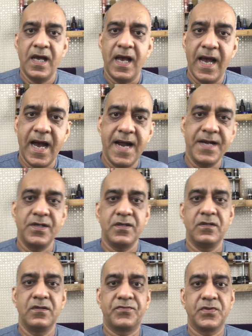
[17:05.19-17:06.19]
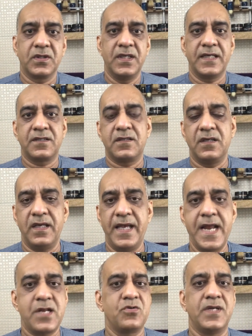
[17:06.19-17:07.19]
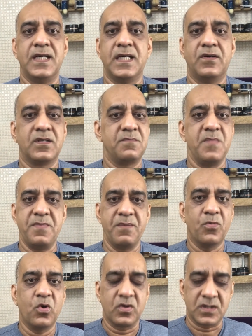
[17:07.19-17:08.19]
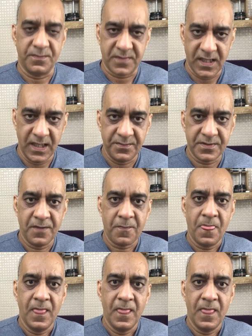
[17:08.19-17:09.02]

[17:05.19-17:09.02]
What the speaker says: and for the next 8 to 10 hours, maybe more sometimes,